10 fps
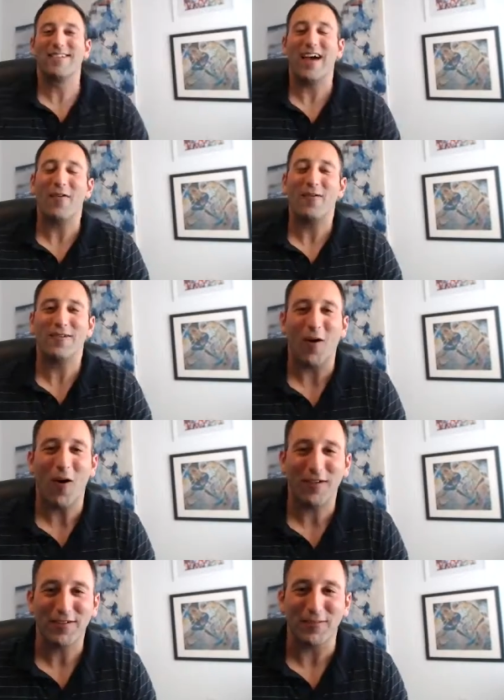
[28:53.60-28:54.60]
That was
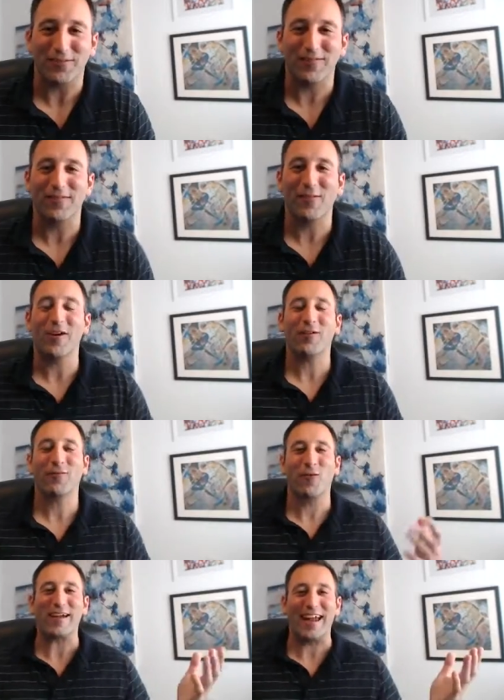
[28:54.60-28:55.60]
awesome. What a
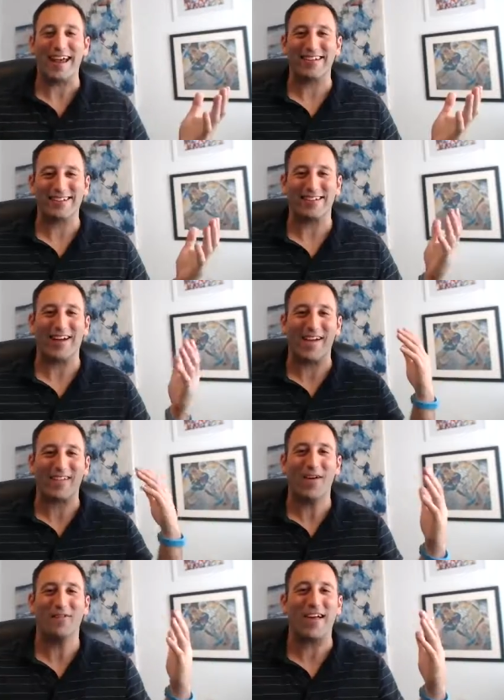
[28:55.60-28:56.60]
great answer. I
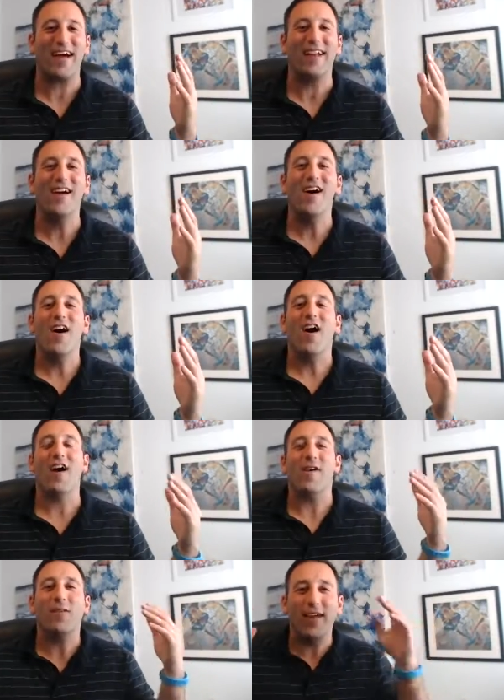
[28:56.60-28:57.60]
love that.
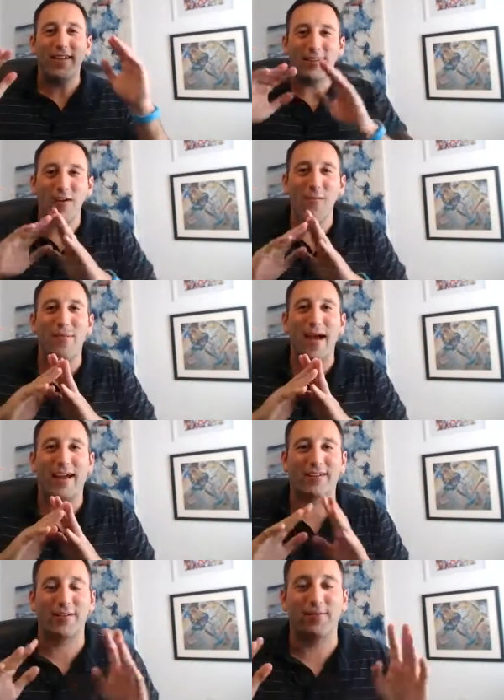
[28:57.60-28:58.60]
All right, let's go
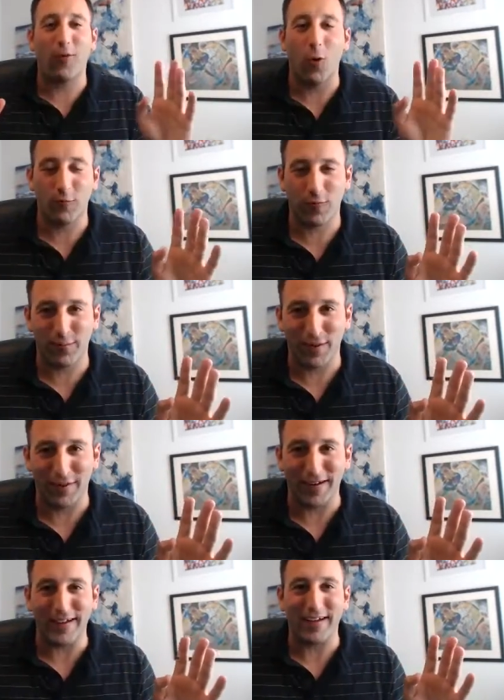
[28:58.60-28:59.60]
back to
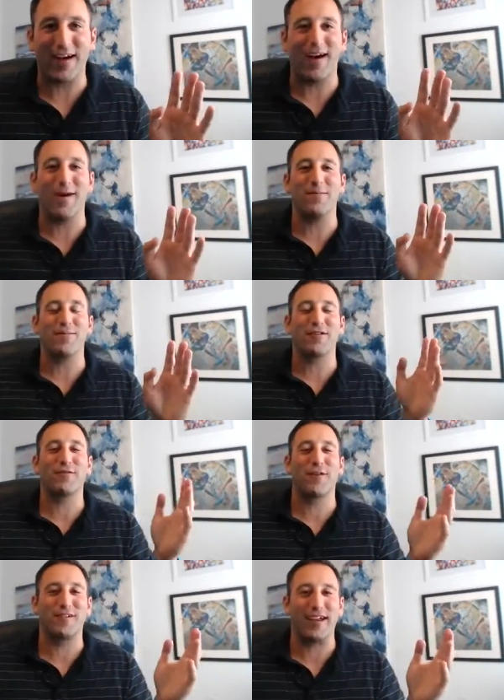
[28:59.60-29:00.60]
vulnerability um, just for a